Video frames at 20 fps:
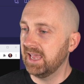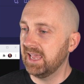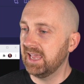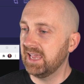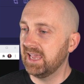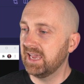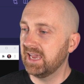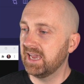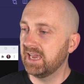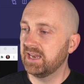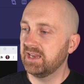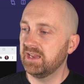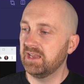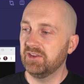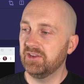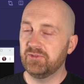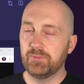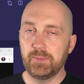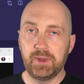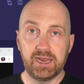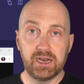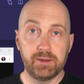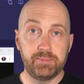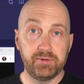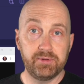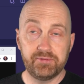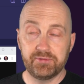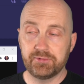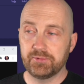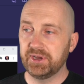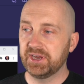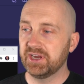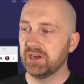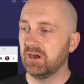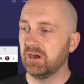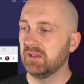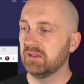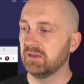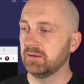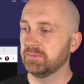and it's made up of three
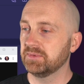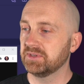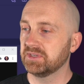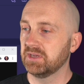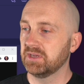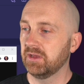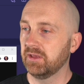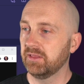columns.